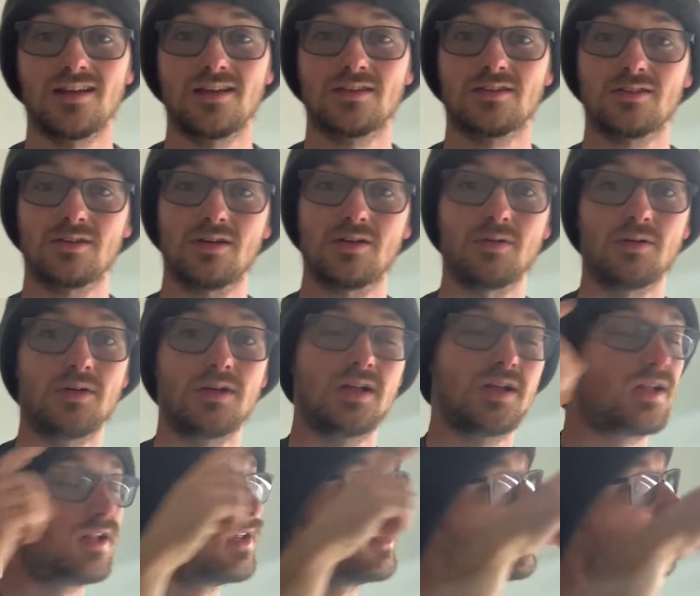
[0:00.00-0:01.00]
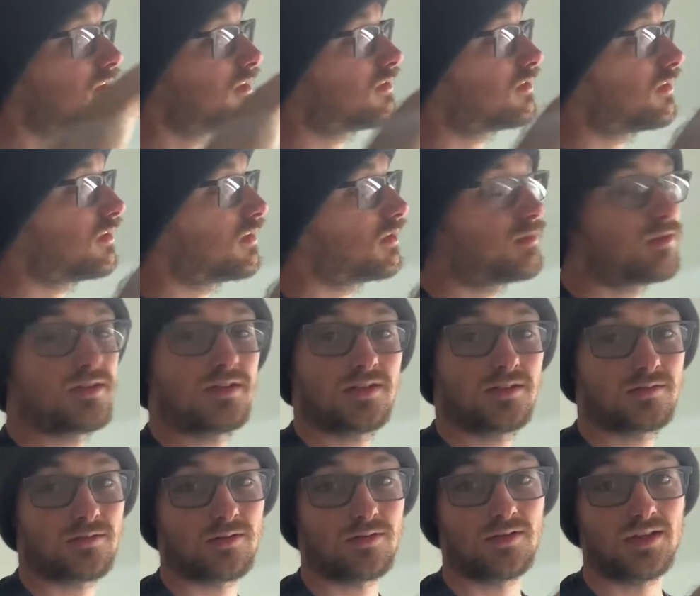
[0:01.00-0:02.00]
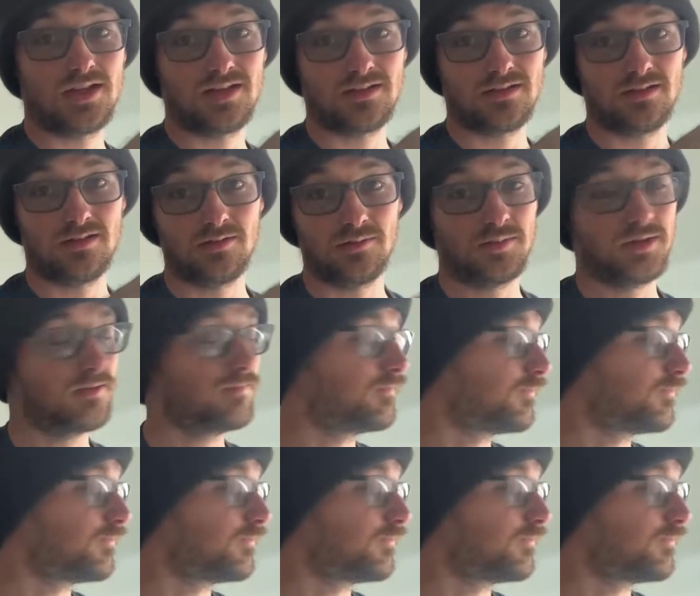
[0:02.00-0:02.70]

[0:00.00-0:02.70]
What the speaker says: So let's talk about these grow lights a little bit.